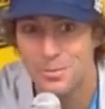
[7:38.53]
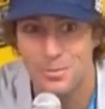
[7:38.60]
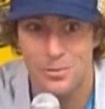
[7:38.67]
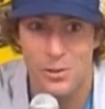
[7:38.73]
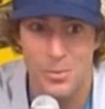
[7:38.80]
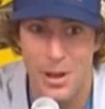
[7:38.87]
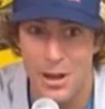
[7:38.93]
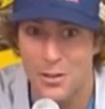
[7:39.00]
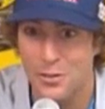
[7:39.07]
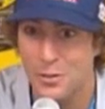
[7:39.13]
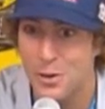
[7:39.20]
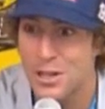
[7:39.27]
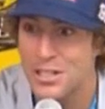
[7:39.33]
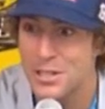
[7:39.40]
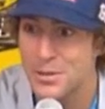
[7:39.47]
for better or for
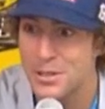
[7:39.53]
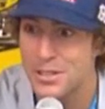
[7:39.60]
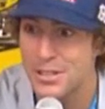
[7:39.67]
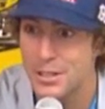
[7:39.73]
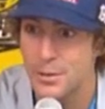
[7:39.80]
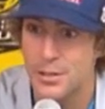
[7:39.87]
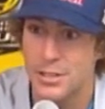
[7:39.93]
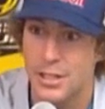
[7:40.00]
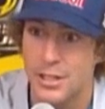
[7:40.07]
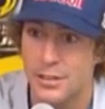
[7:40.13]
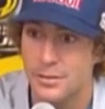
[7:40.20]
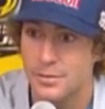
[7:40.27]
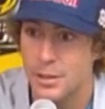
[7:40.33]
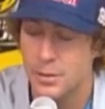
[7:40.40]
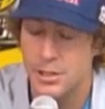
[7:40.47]
worse, it was
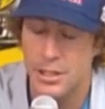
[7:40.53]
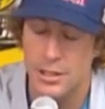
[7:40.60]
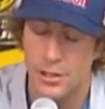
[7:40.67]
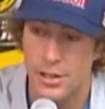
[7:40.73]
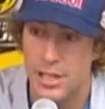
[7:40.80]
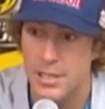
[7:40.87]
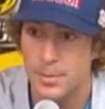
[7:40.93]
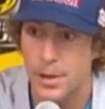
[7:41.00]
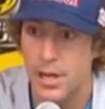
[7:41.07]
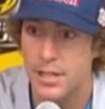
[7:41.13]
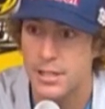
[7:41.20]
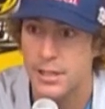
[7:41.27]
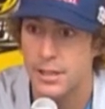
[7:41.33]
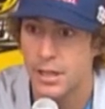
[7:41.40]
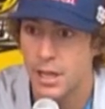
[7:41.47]
a good learning
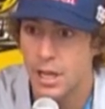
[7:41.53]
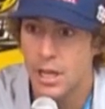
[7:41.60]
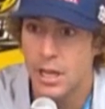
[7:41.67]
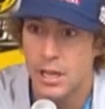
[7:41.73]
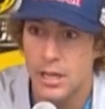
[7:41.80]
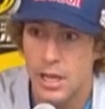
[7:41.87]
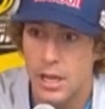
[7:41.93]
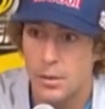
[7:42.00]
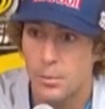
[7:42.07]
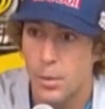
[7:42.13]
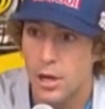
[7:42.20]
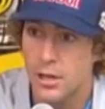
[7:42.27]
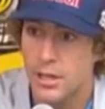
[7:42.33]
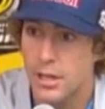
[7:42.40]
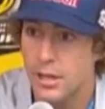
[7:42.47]
experience. And yeah,
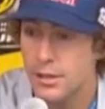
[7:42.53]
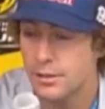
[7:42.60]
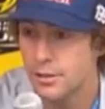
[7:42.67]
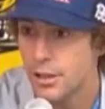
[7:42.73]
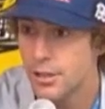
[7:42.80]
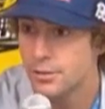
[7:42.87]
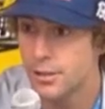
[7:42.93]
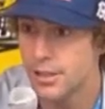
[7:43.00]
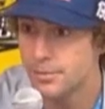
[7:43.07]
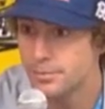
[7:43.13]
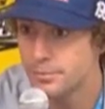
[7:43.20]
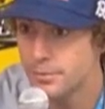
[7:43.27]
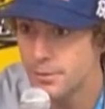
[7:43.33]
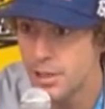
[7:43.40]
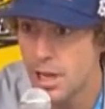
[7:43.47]
Mark, I
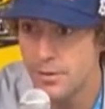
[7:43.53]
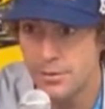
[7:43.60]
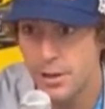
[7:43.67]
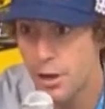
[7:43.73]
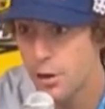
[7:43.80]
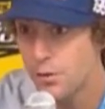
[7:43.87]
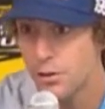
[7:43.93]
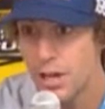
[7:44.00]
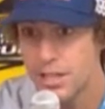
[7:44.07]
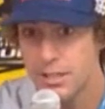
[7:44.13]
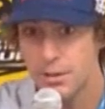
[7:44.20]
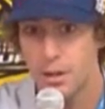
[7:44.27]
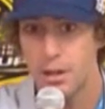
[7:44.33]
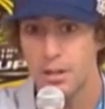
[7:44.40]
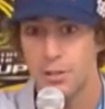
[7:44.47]
don't know if you guys
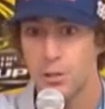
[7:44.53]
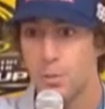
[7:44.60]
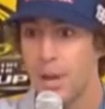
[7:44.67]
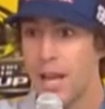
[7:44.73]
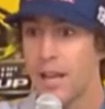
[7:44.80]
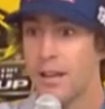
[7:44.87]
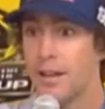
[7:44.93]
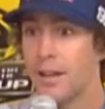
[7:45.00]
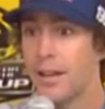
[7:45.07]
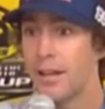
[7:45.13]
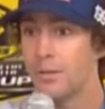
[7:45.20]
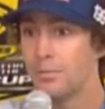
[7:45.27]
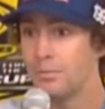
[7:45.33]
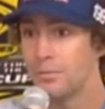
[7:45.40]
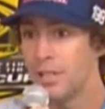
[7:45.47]
ever heard of Zupan.
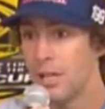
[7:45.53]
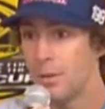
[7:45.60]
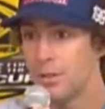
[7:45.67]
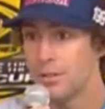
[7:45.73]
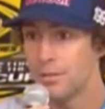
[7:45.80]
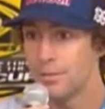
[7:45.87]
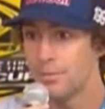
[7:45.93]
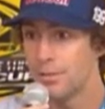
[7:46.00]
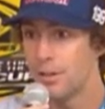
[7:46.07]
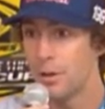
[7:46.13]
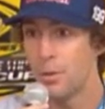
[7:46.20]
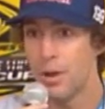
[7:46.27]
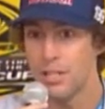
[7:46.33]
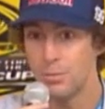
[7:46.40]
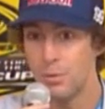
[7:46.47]
You
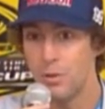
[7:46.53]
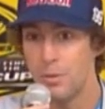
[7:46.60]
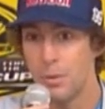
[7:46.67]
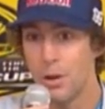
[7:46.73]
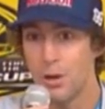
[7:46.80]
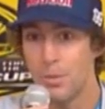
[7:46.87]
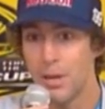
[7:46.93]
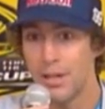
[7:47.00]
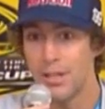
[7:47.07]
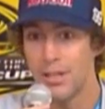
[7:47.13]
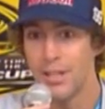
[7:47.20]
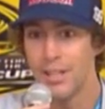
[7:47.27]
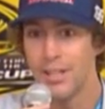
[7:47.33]
ever watched the movie Murderball?